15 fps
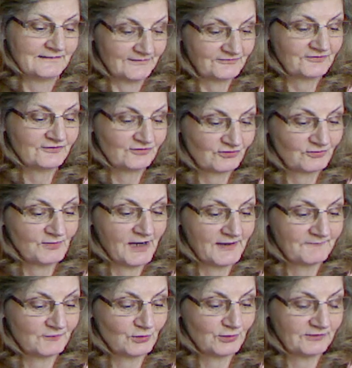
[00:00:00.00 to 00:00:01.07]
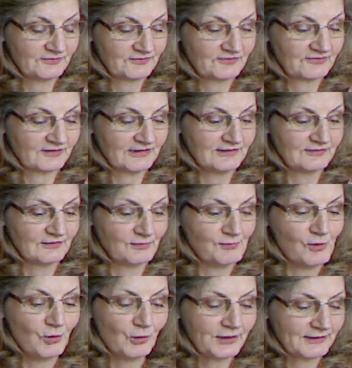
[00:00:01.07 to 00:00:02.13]
Listen to my voice in the
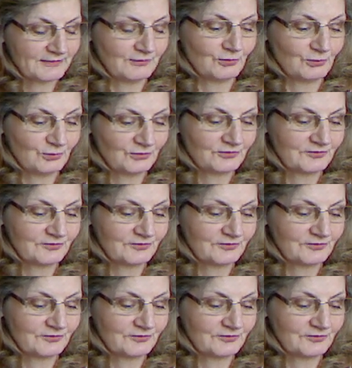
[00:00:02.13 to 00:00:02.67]
morning, Lord.